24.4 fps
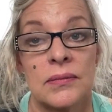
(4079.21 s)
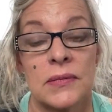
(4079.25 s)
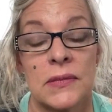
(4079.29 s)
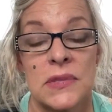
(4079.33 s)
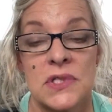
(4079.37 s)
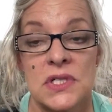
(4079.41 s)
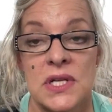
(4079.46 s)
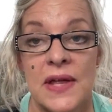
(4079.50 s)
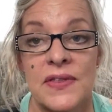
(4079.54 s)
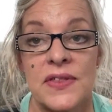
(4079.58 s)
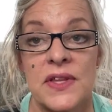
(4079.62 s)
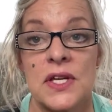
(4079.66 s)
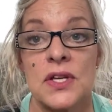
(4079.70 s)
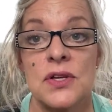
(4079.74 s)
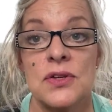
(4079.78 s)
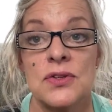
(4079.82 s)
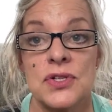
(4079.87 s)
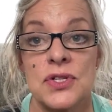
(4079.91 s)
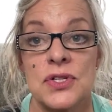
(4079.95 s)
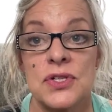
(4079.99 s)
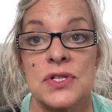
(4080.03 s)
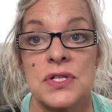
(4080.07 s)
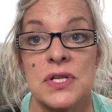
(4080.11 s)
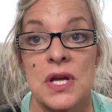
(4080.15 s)
Because I think you
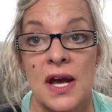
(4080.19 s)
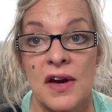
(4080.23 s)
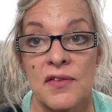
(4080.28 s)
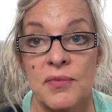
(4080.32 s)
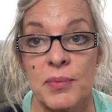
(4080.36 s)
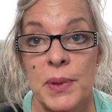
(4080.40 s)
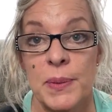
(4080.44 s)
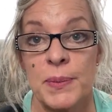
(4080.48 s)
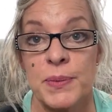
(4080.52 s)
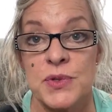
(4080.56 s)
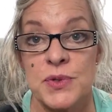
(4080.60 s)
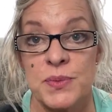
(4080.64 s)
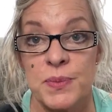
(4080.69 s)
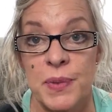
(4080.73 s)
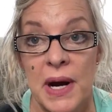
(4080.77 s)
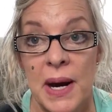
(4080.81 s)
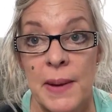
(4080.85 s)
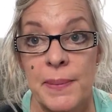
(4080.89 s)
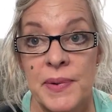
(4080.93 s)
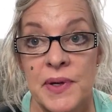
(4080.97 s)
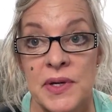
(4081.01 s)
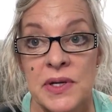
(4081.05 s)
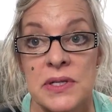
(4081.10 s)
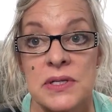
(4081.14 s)
should stay off people's
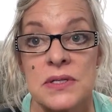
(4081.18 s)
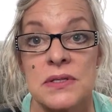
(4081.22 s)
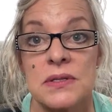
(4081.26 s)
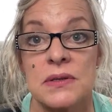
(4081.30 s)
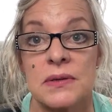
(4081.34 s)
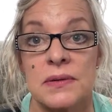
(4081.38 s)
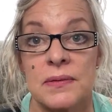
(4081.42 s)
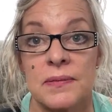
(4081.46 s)
properties.